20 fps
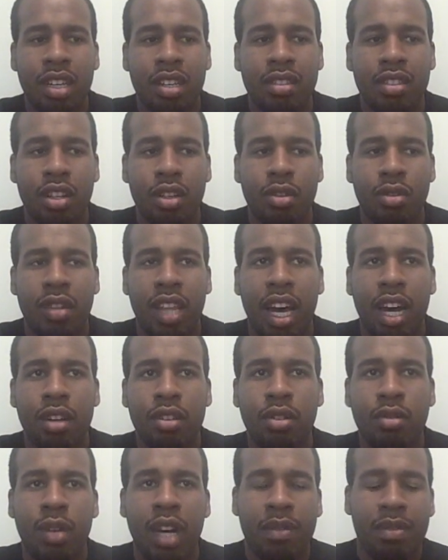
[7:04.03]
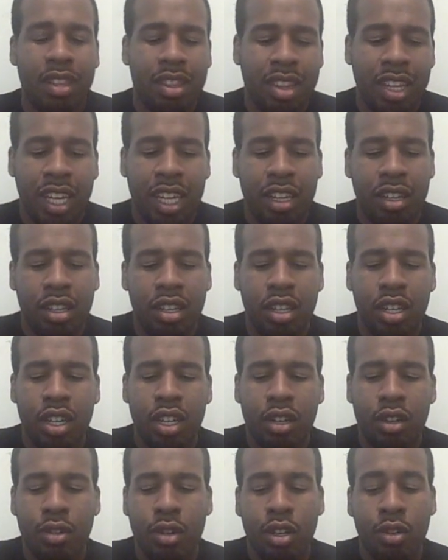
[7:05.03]
so now you have to think you
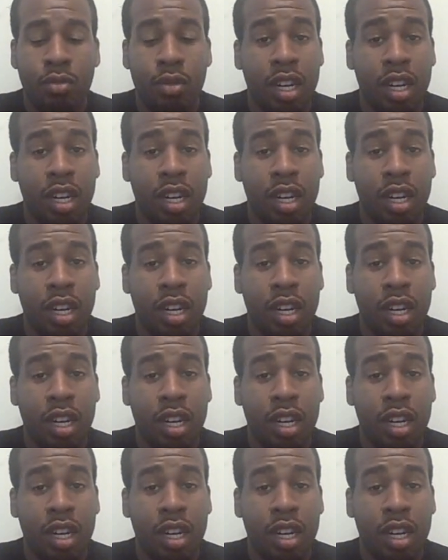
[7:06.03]
know